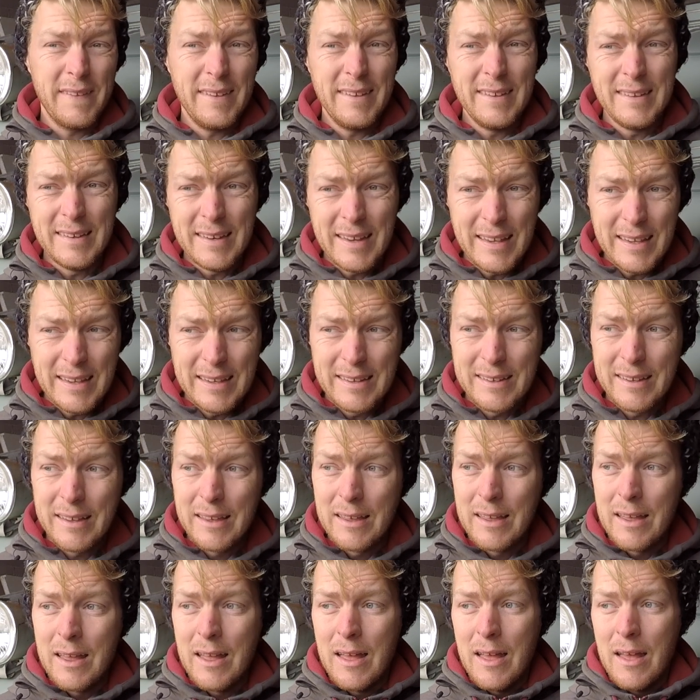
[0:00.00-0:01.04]
you need,
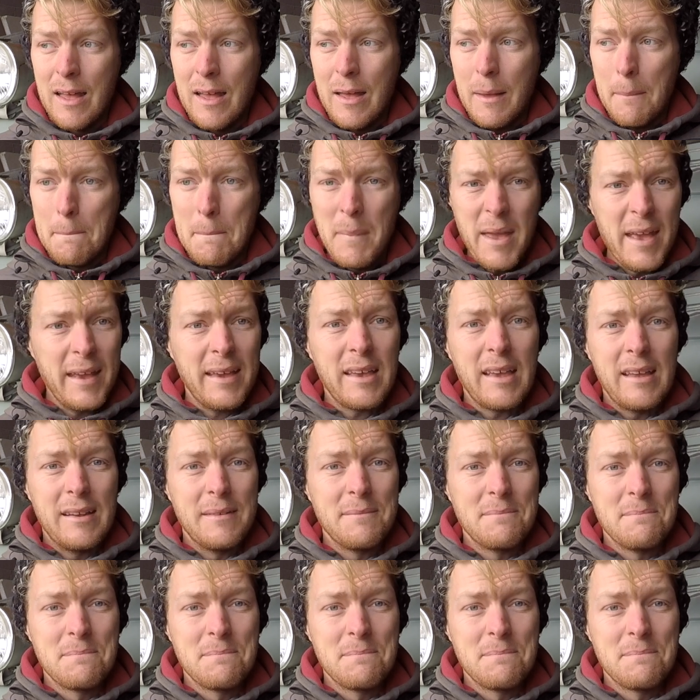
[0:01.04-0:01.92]
make it.